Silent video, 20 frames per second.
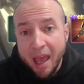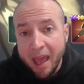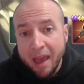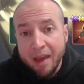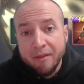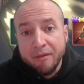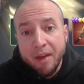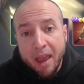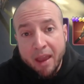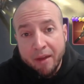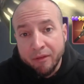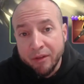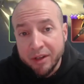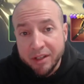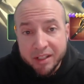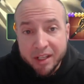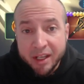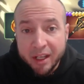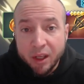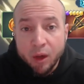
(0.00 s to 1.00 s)
have every
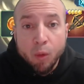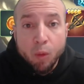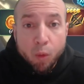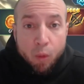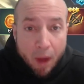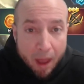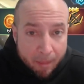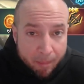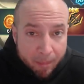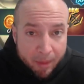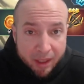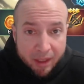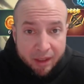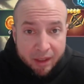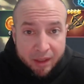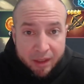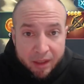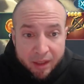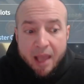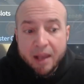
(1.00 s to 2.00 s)
single
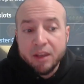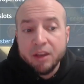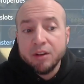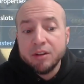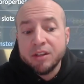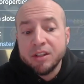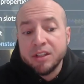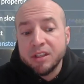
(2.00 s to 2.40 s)
weapon and your